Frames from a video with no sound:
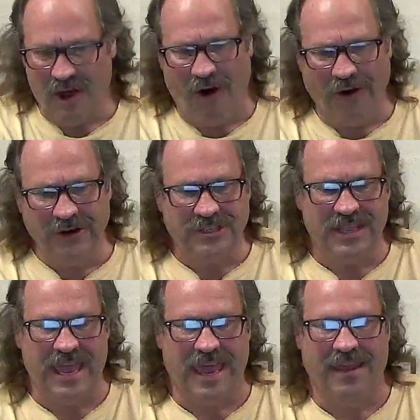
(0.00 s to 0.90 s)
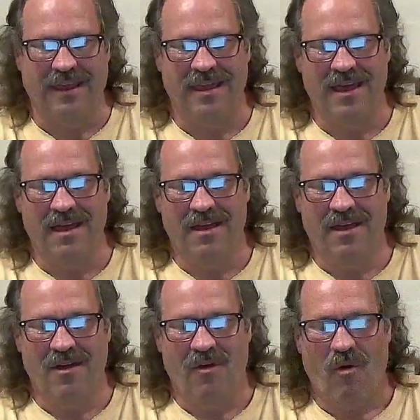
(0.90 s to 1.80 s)
The hardest thing,
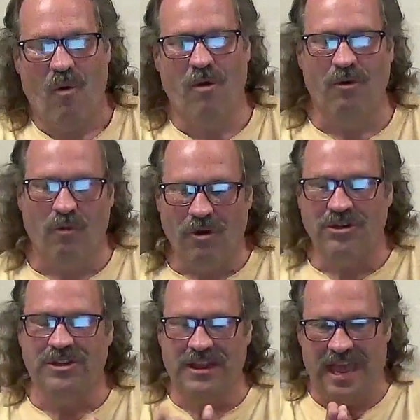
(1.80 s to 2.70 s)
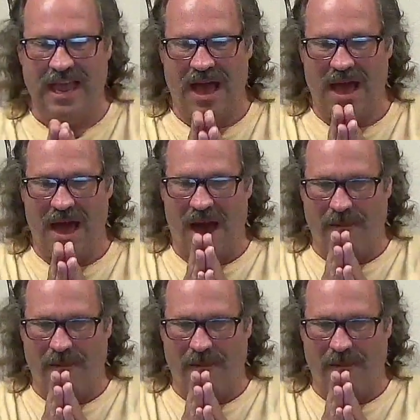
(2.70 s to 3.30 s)
or the worst thing